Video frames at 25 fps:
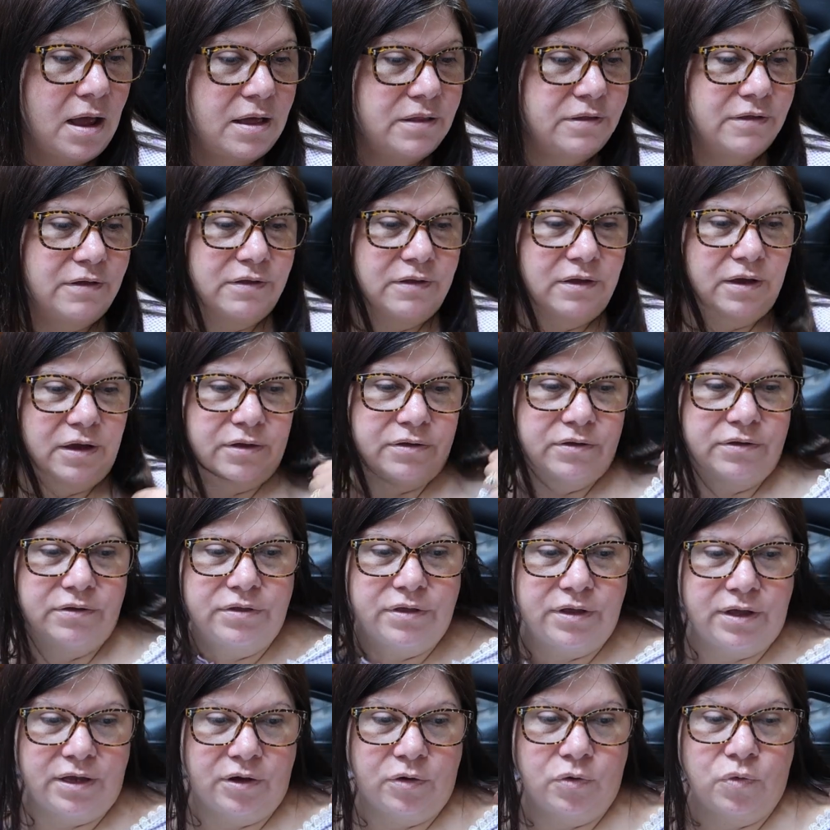And then the other
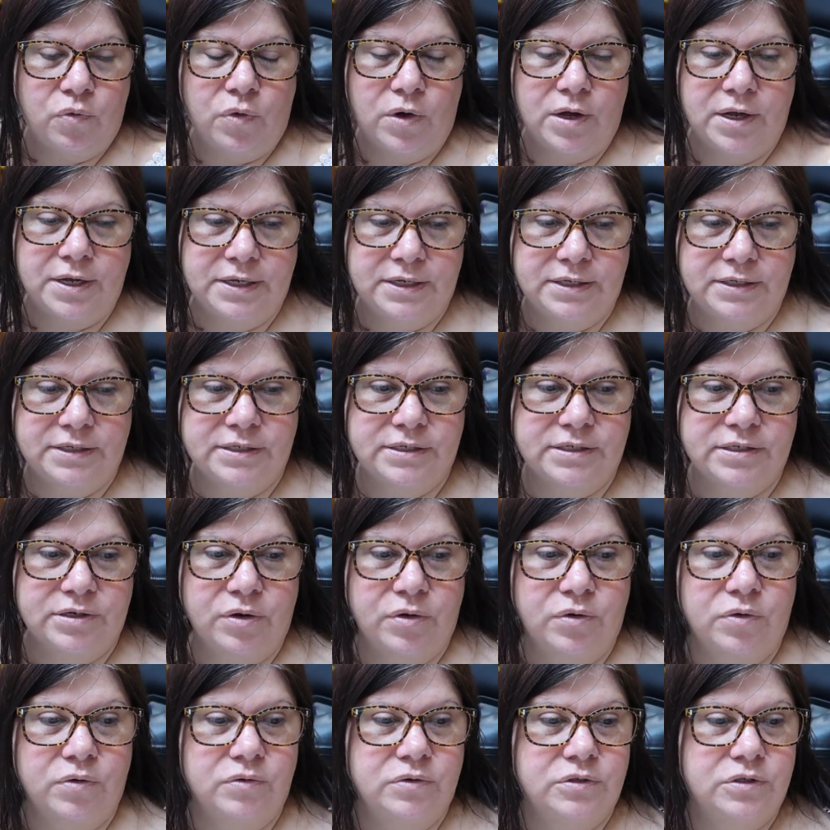thing was
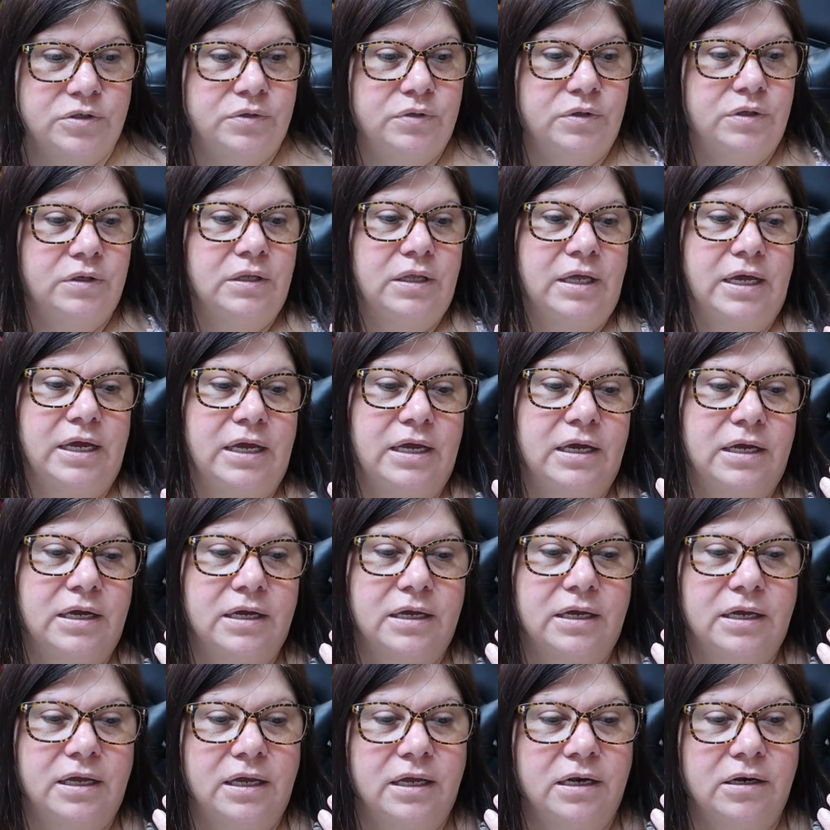go to the
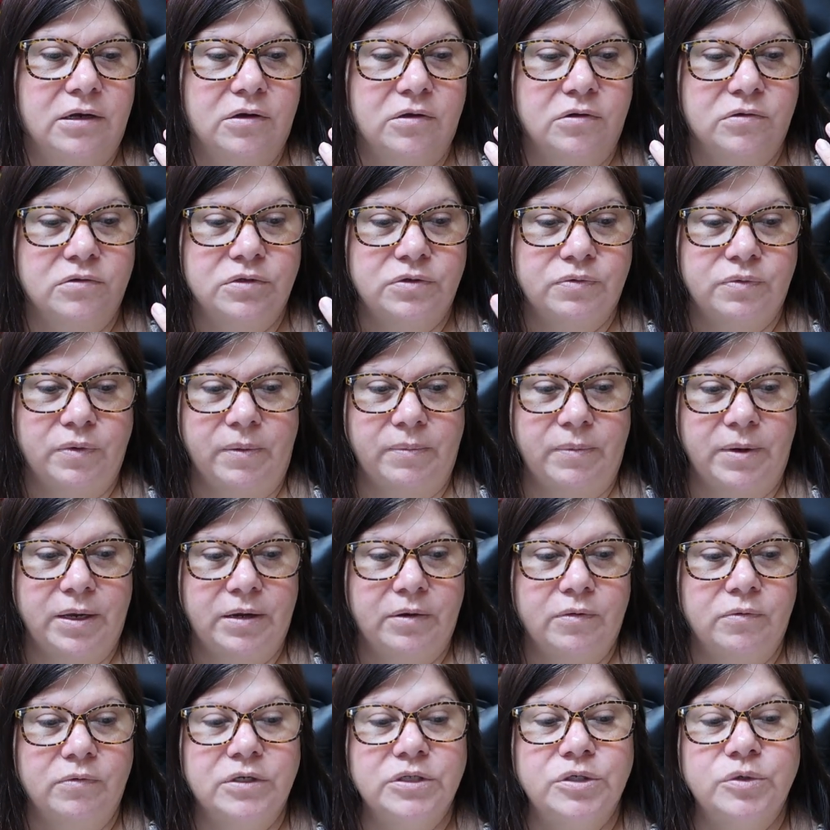lake and go
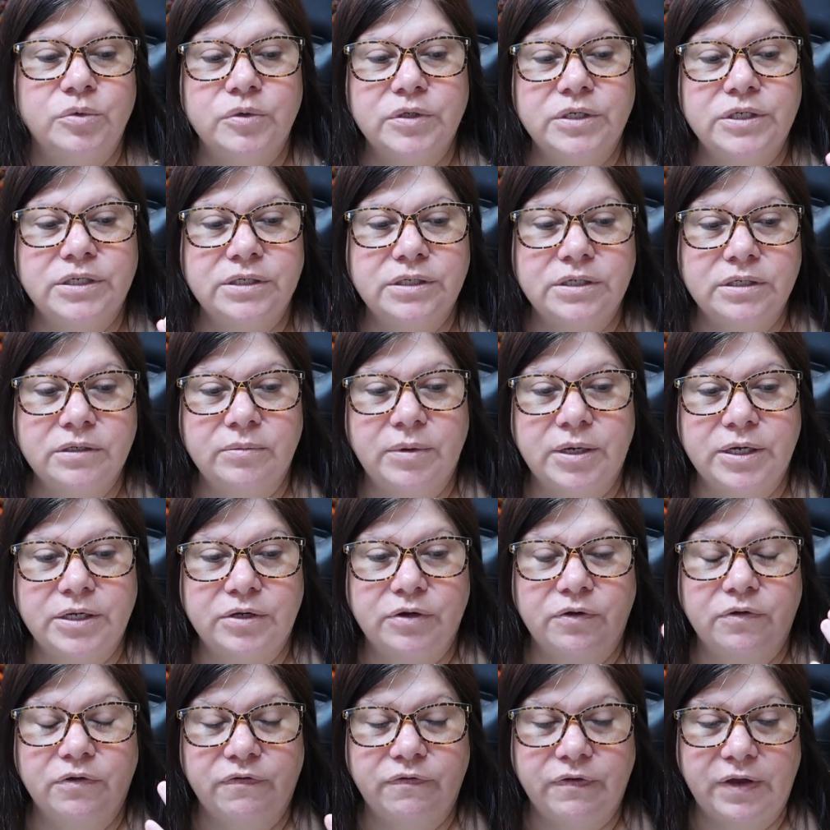swimming, which we still might
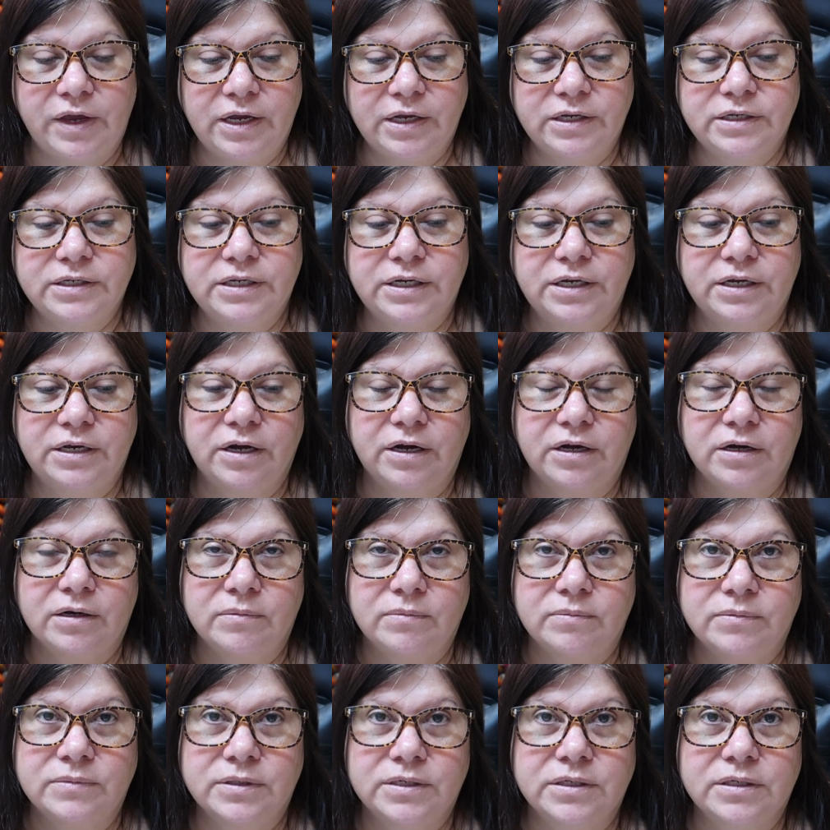do if Aunt T
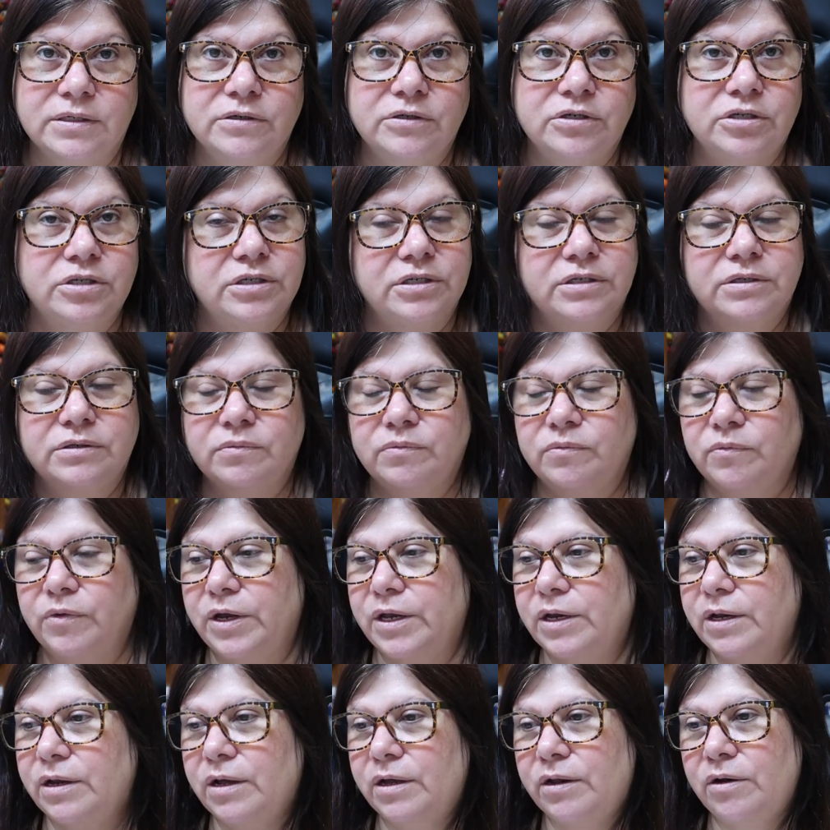comes. She's
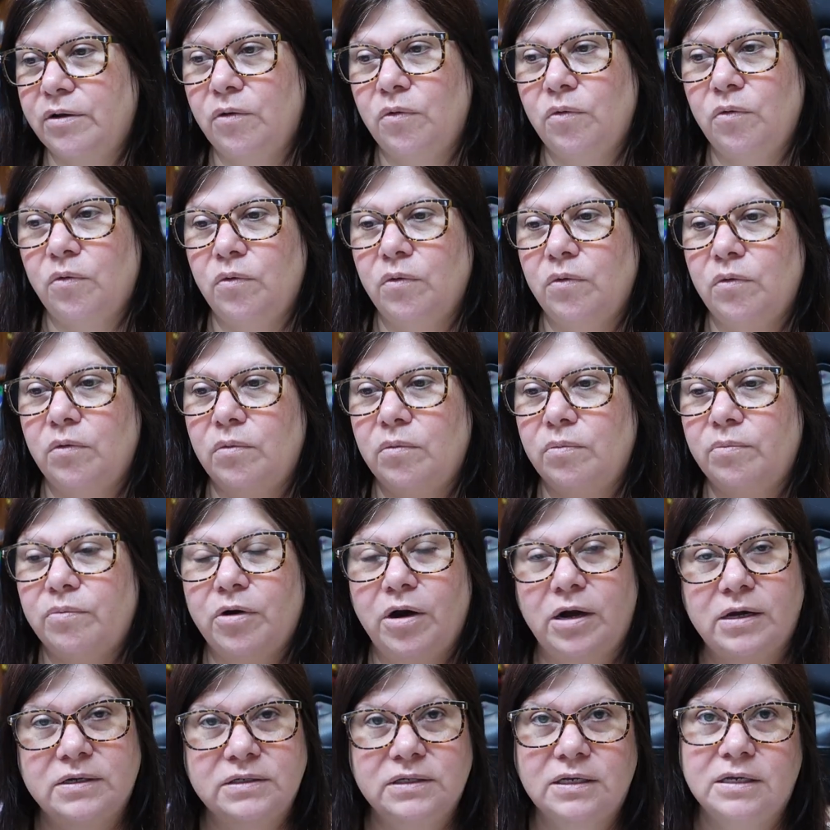waiting on a whole
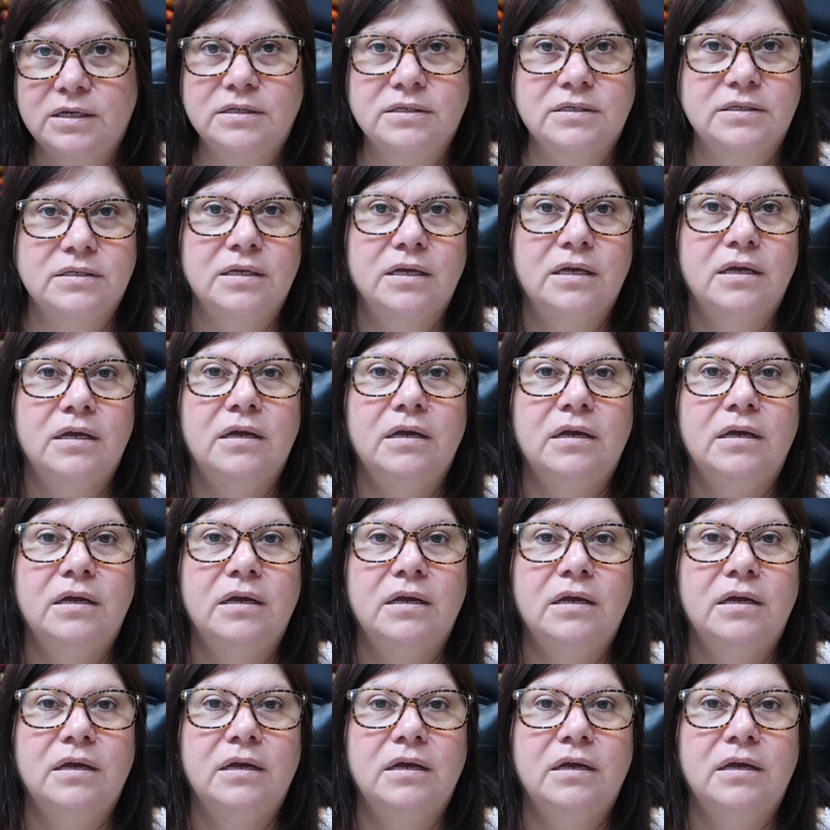process.